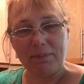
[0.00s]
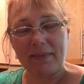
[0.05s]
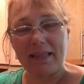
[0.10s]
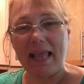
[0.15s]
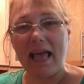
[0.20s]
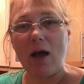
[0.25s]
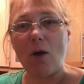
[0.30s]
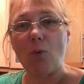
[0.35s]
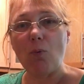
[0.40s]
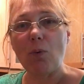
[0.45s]

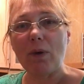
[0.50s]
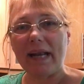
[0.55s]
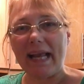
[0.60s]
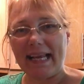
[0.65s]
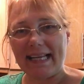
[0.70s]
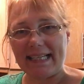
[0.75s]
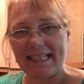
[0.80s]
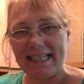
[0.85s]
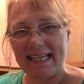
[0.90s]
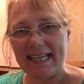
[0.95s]
Now, what
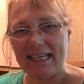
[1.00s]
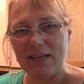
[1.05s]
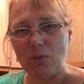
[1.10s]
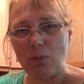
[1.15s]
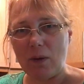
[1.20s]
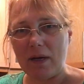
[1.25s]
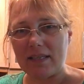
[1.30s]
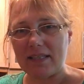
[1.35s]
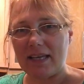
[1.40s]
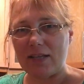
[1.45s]
I did
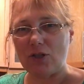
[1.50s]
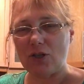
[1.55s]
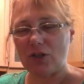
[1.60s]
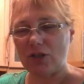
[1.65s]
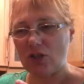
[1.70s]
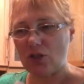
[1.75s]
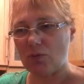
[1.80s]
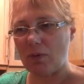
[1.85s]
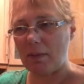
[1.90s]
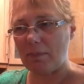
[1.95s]
was I took
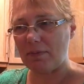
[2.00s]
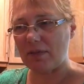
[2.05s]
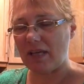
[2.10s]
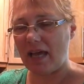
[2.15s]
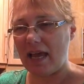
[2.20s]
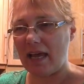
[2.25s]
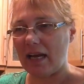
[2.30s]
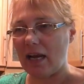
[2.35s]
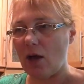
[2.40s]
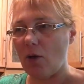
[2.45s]
the sweet
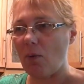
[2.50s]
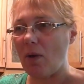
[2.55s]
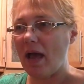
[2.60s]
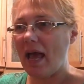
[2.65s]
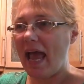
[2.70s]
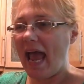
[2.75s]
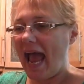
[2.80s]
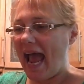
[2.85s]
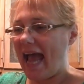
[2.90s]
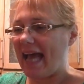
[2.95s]
potato
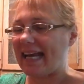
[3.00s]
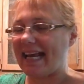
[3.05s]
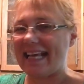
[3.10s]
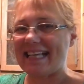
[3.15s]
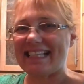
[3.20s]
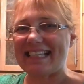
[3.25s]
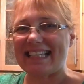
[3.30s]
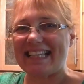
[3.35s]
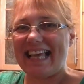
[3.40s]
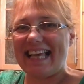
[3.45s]
and I
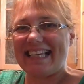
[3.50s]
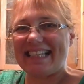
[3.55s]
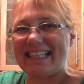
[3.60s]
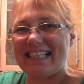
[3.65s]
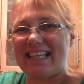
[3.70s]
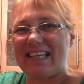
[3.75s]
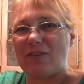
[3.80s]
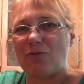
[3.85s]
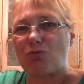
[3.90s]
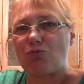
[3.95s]

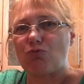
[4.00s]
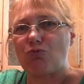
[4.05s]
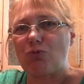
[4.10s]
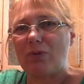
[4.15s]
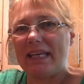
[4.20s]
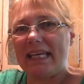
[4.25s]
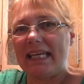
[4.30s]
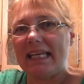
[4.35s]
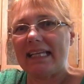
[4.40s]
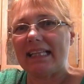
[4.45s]
sliced it
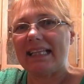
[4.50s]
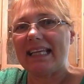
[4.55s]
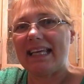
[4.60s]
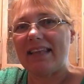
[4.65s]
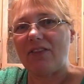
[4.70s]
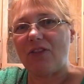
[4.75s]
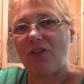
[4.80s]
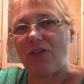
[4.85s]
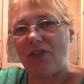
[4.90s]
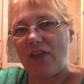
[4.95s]
really
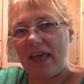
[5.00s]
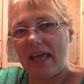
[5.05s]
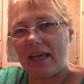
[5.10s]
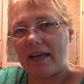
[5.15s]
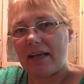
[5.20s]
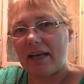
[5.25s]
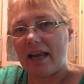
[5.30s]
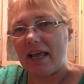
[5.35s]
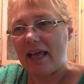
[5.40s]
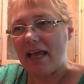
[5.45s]

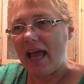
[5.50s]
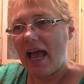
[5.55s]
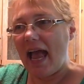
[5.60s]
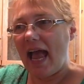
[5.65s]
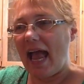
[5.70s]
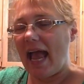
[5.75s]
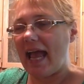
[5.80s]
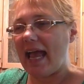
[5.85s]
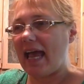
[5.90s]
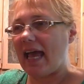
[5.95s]
thin,
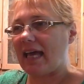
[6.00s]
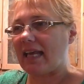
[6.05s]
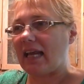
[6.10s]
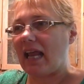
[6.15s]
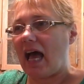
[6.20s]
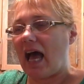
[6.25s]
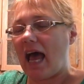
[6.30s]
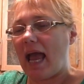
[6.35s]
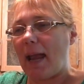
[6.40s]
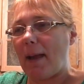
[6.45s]

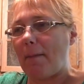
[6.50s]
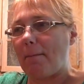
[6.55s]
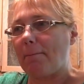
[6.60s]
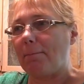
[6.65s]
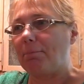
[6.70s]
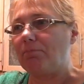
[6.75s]
and I